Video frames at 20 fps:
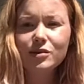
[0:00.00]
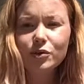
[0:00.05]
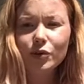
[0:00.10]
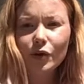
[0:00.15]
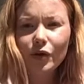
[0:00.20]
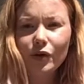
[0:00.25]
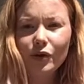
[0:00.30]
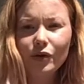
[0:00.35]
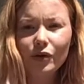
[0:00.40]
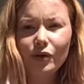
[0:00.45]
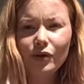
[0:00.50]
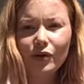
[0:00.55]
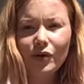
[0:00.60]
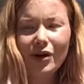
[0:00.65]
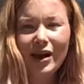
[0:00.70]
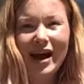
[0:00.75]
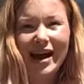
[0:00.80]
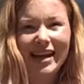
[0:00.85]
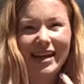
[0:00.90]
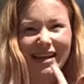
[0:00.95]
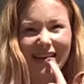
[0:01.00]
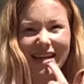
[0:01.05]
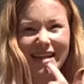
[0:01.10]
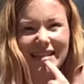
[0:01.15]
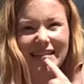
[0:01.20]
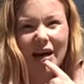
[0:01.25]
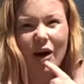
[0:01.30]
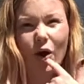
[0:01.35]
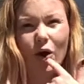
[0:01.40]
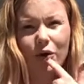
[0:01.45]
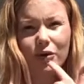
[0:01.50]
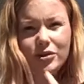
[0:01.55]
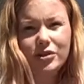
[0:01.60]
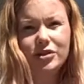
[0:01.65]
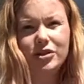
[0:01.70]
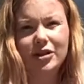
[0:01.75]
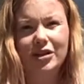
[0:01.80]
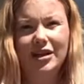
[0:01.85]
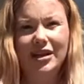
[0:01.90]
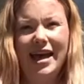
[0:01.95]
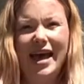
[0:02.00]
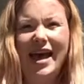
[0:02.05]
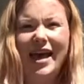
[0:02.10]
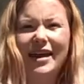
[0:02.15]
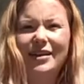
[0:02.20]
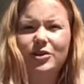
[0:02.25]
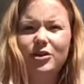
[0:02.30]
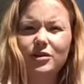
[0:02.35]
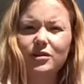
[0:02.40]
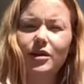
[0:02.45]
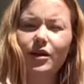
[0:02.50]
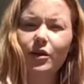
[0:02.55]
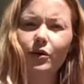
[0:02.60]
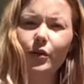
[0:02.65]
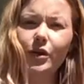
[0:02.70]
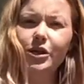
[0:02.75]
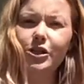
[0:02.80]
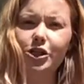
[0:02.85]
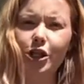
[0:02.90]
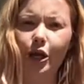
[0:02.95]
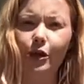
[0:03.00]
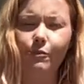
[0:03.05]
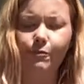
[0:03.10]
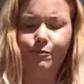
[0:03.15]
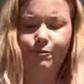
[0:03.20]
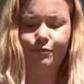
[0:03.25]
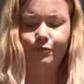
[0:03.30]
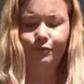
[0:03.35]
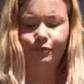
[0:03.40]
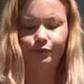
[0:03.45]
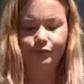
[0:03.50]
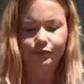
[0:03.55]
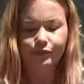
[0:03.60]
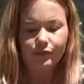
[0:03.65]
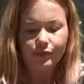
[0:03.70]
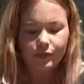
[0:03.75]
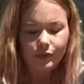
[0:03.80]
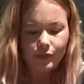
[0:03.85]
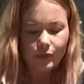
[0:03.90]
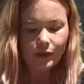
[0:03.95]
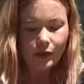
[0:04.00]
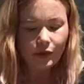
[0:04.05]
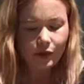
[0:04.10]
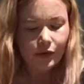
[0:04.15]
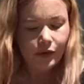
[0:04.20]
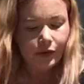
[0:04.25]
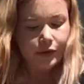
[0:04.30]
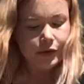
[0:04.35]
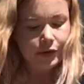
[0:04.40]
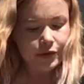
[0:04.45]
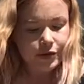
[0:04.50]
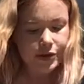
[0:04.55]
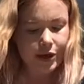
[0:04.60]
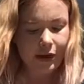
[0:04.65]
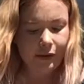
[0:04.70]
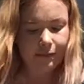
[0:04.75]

soil, and it needs oxygen and air just like we do. So,